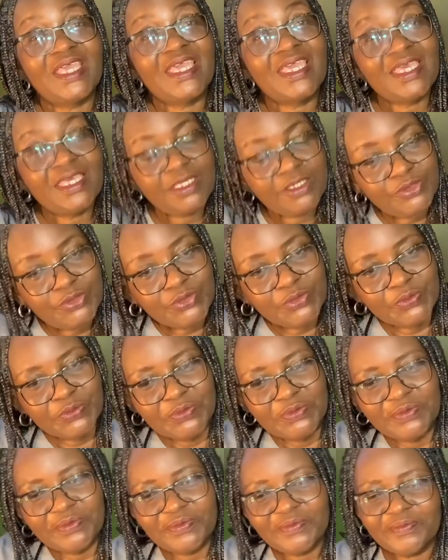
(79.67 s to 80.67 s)

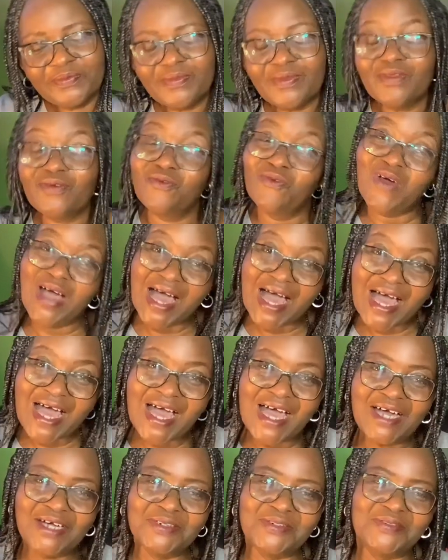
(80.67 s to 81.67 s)
EU.
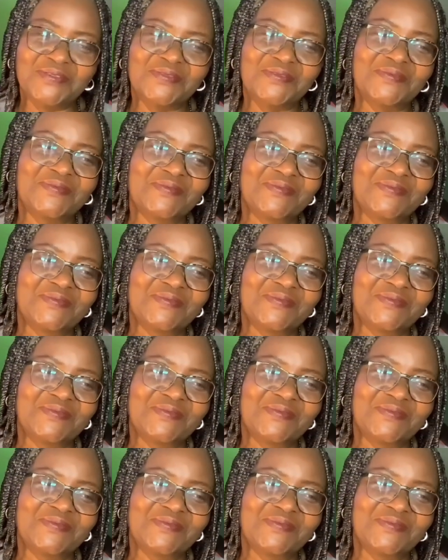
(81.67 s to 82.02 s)
Wow!